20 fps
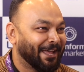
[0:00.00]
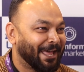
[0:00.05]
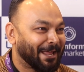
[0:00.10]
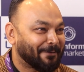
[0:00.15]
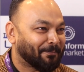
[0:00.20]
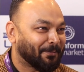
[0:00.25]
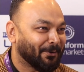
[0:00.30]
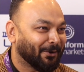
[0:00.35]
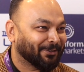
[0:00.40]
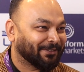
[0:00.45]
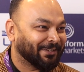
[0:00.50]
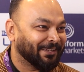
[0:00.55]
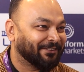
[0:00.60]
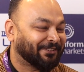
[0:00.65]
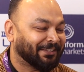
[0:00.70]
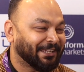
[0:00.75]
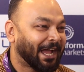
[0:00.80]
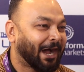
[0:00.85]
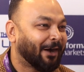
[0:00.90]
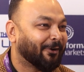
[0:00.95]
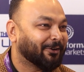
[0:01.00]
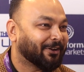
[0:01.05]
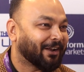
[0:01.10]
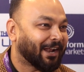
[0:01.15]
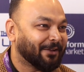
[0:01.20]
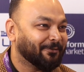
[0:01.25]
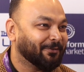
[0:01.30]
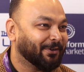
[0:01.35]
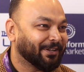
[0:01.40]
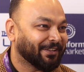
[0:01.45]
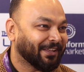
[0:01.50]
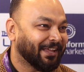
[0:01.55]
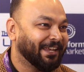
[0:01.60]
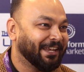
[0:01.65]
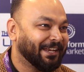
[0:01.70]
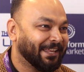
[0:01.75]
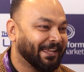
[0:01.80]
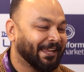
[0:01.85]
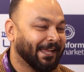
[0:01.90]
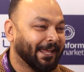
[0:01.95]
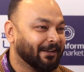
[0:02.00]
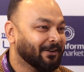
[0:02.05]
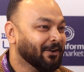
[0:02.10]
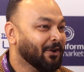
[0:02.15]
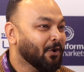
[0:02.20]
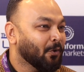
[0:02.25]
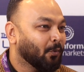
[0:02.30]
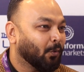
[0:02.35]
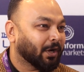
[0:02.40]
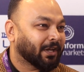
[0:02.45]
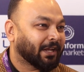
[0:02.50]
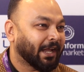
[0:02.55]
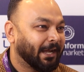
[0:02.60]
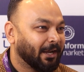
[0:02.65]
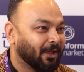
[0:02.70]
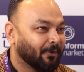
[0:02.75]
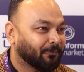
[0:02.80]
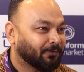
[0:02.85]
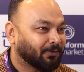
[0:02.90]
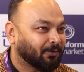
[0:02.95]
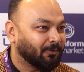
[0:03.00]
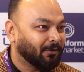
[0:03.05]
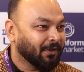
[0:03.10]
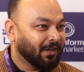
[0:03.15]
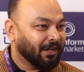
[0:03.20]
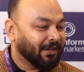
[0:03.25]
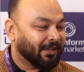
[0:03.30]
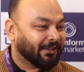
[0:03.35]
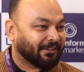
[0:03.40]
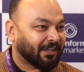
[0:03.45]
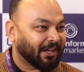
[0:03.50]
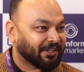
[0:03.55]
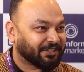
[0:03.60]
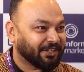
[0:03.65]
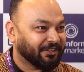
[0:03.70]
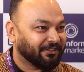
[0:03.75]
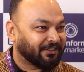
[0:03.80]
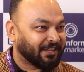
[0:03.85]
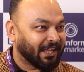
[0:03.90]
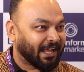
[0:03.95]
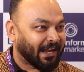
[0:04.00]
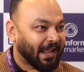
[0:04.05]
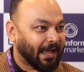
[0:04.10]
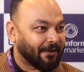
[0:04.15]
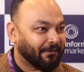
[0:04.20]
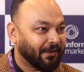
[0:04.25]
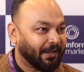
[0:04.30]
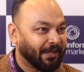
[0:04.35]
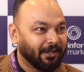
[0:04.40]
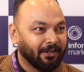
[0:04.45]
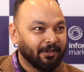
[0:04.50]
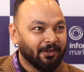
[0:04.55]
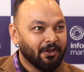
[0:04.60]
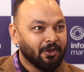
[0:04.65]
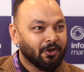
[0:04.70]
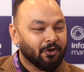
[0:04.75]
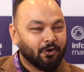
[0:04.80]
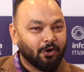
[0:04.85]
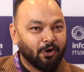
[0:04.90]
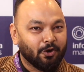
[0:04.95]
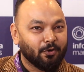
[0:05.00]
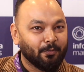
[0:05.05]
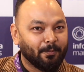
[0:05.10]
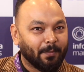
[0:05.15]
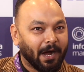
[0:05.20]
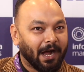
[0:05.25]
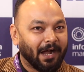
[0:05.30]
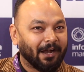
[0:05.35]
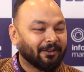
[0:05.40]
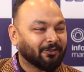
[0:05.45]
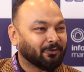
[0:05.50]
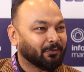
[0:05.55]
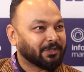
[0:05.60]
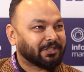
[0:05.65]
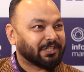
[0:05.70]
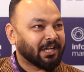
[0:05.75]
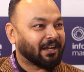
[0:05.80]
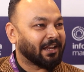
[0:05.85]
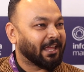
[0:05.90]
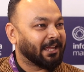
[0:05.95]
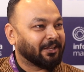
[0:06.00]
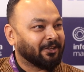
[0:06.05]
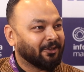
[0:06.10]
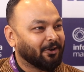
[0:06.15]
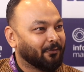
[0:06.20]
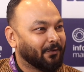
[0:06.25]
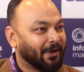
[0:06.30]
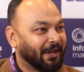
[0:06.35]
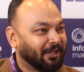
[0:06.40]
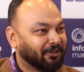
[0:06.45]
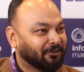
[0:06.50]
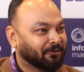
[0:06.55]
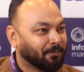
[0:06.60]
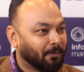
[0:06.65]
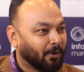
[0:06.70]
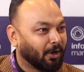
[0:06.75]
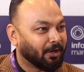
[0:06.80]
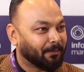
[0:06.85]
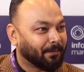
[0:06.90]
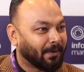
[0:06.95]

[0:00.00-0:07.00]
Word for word: airports and see how drivers are eating and what kind of discussions they are having. Go to bars which are like, you know, very small